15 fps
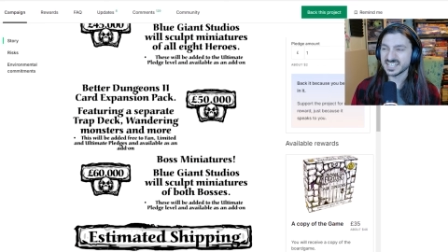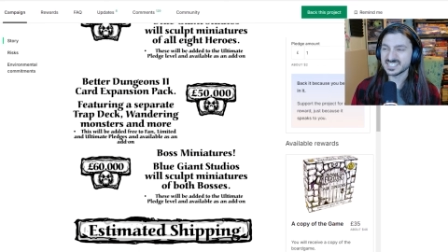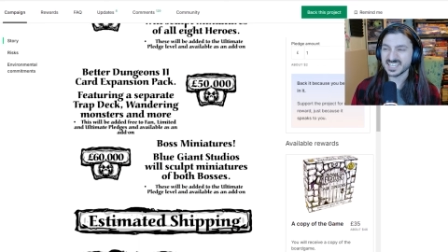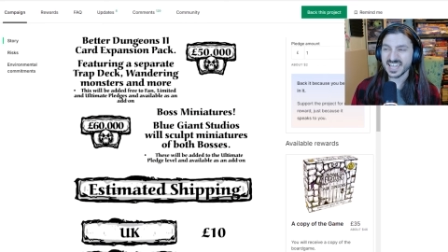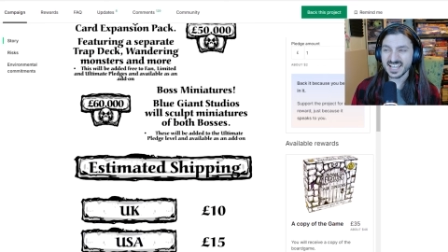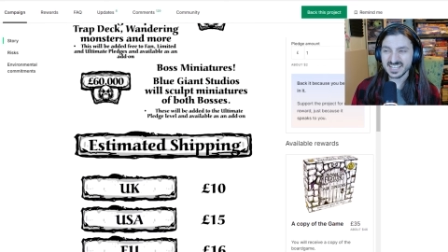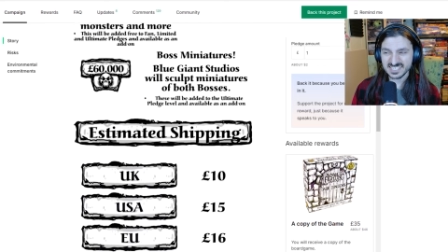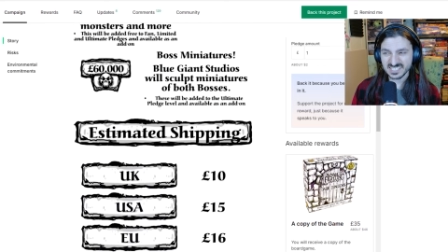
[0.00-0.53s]
It's
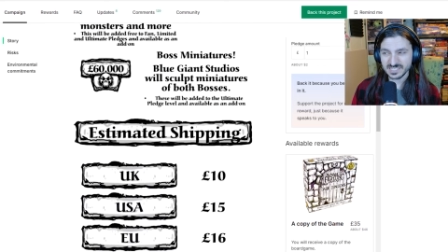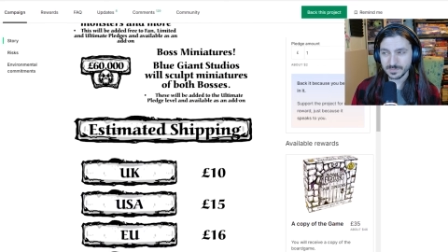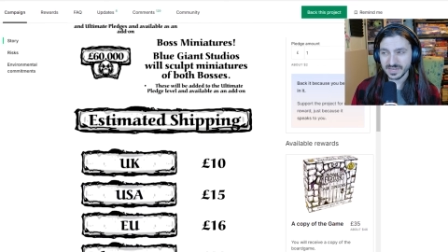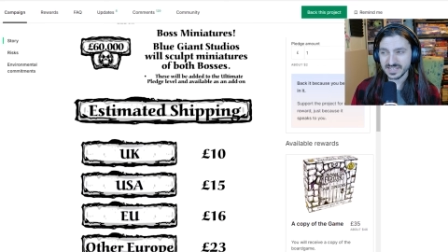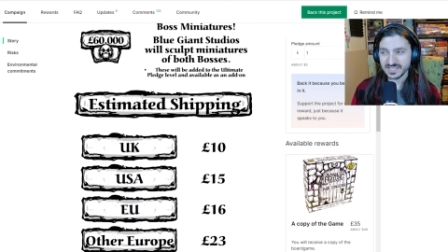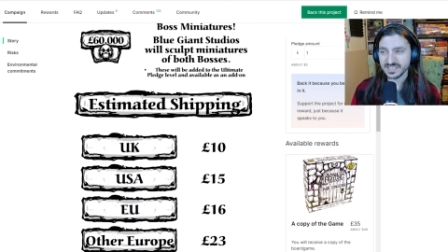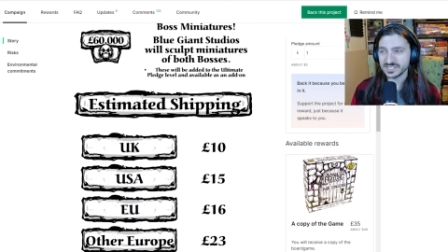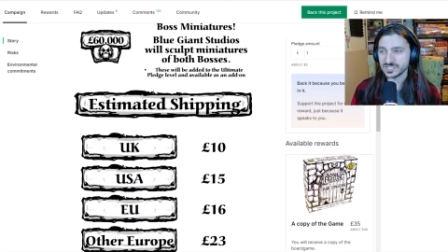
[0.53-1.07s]

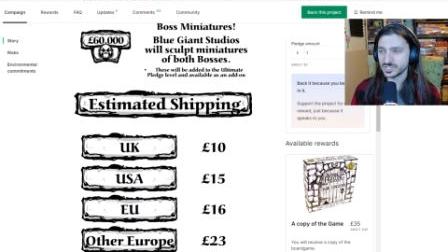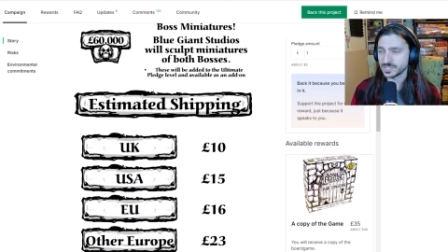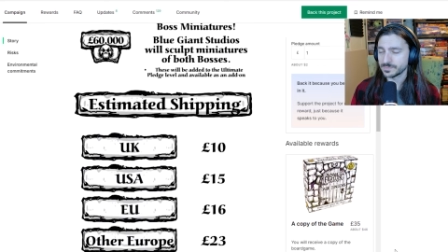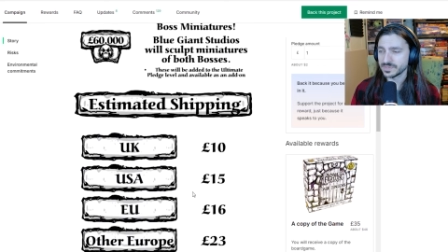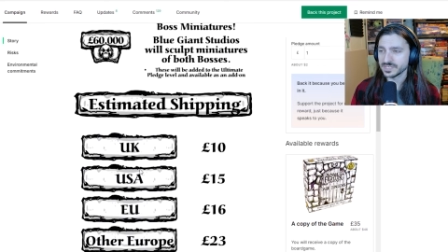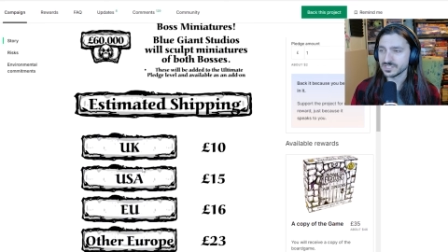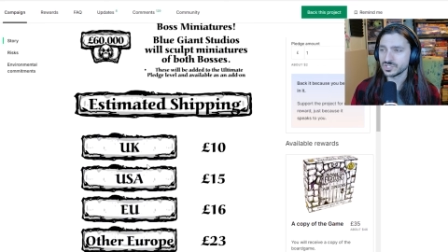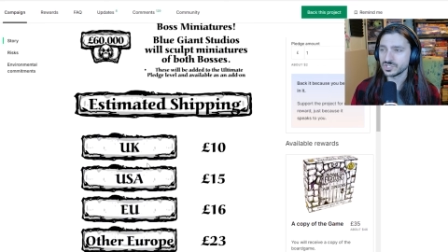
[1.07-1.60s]
estimated that
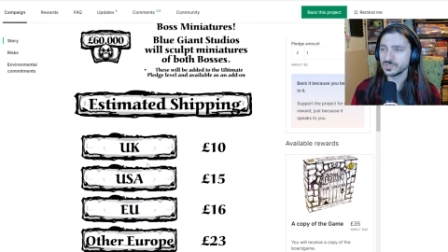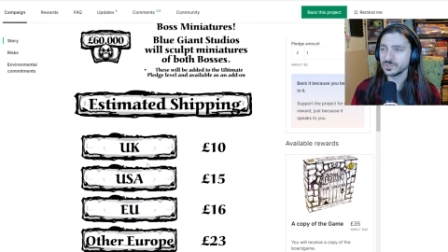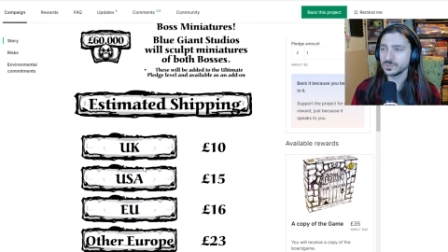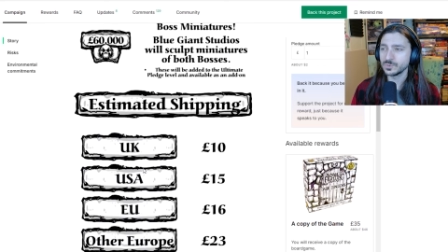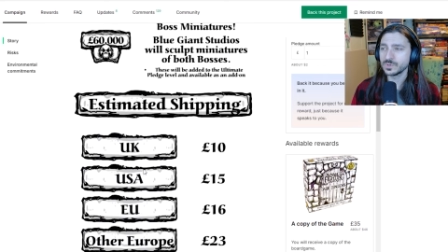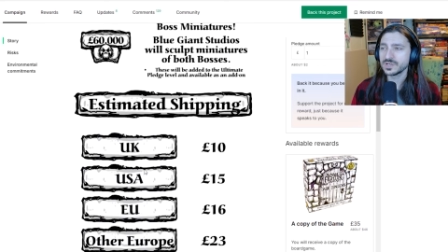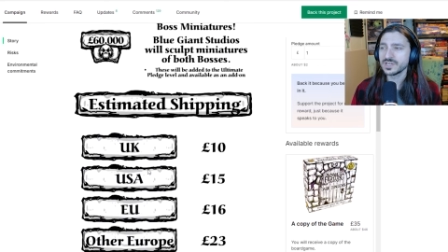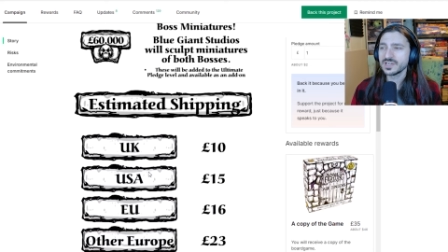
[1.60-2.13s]
shipping
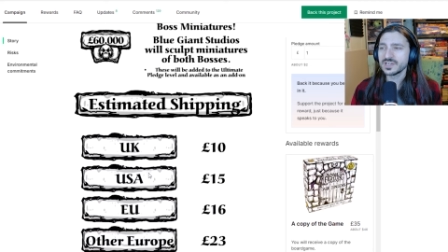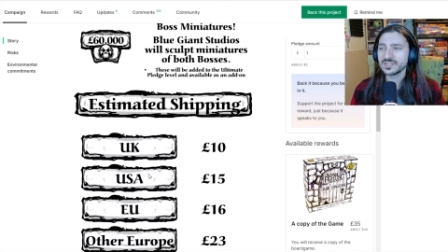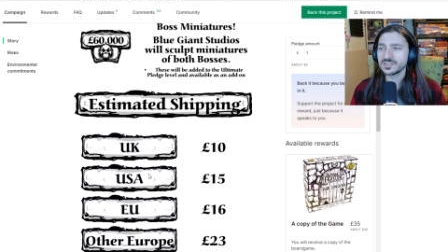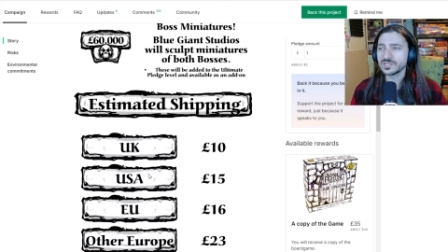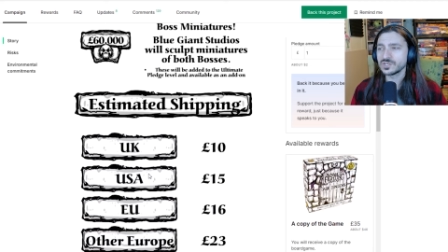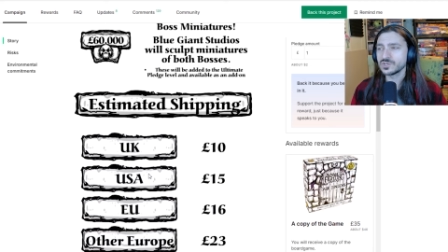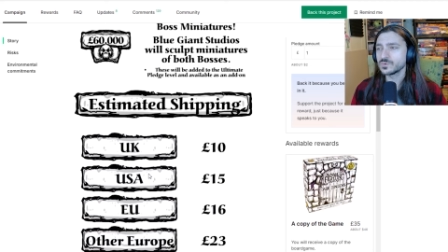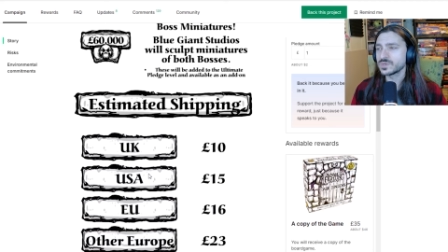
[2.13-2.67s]
to
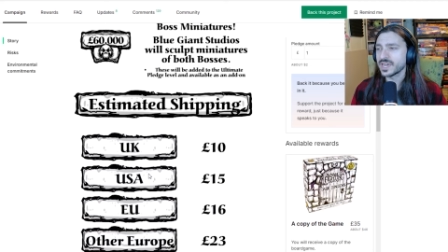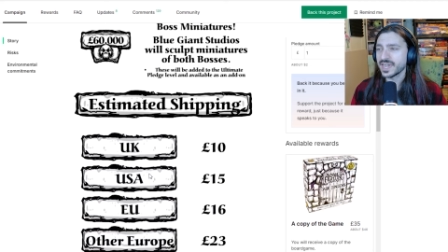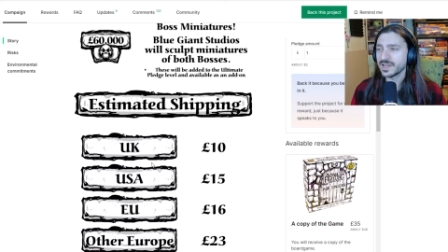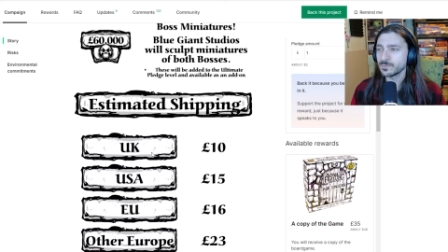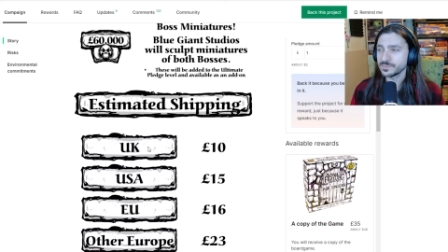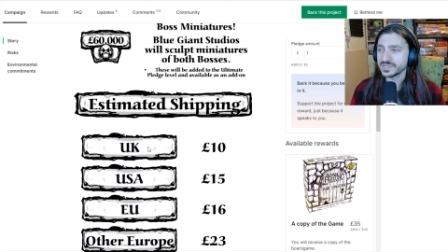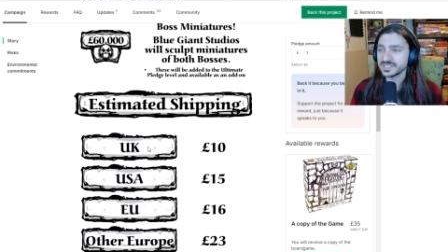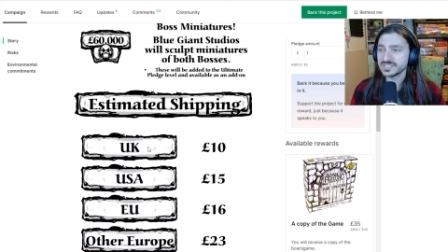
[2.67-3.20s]
the U K
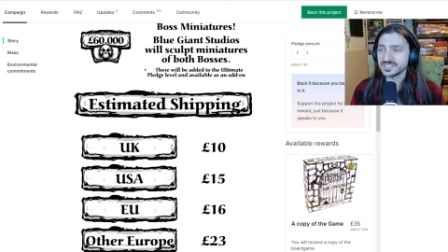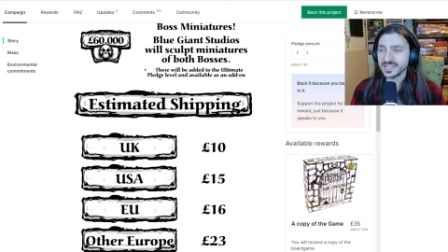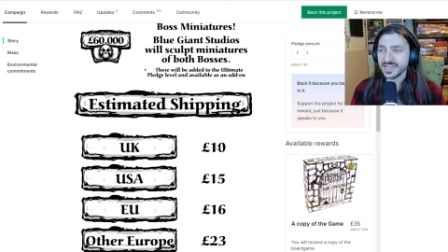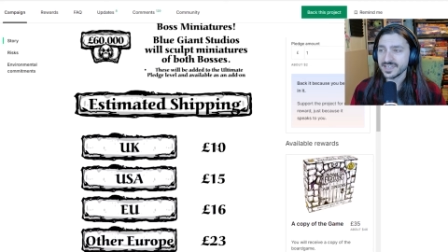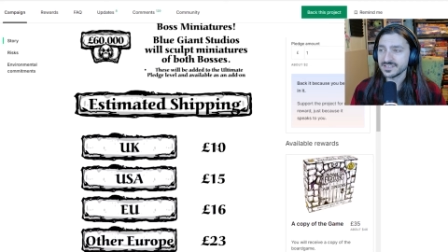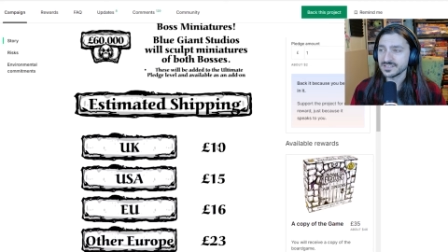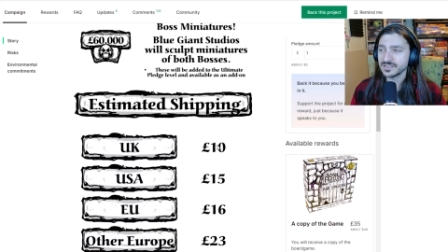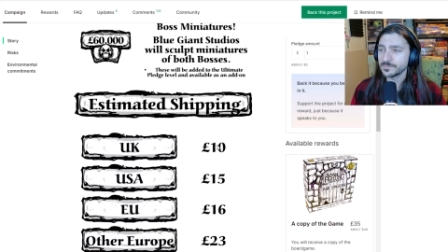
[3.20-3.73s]
will be
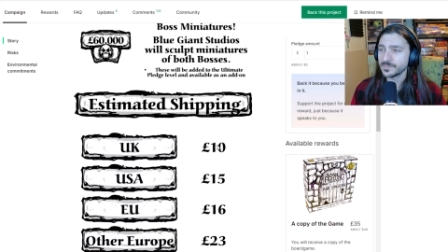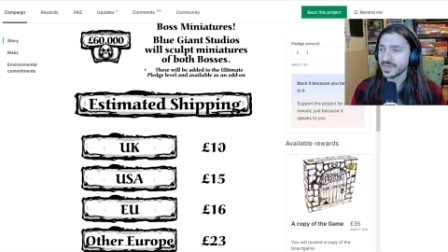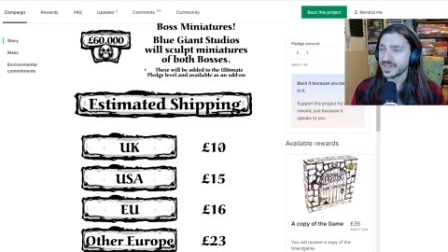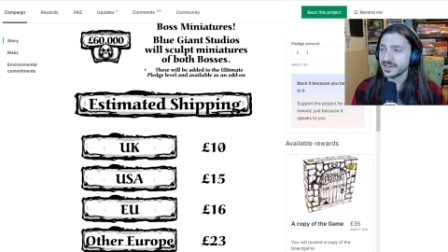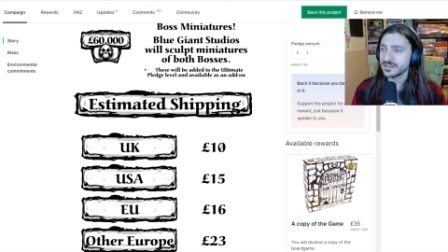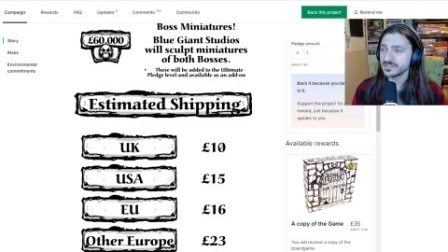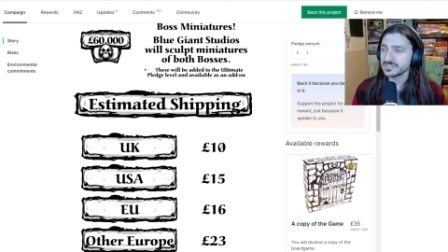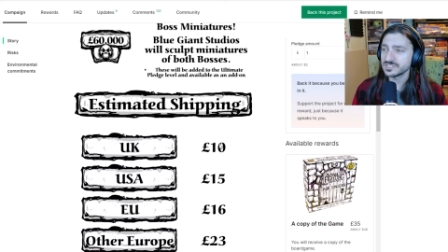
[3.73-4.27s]
ten
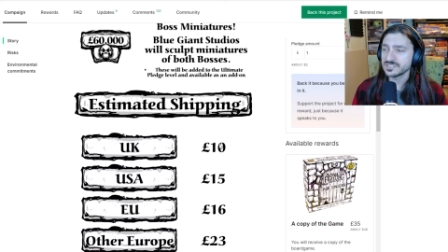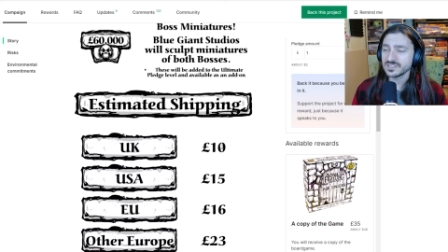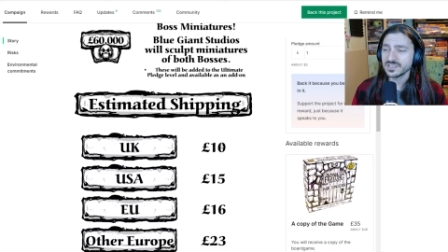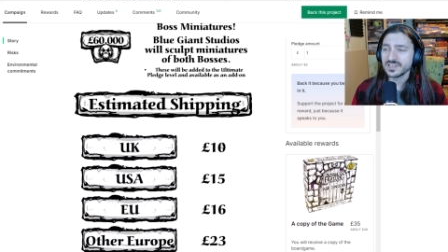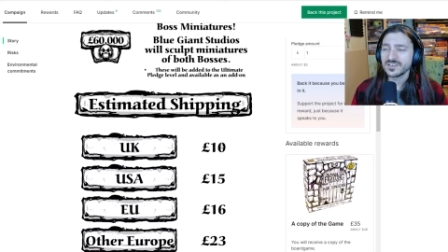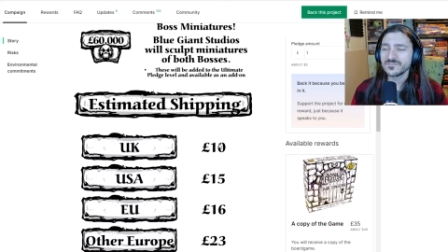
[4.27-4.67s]
pounds,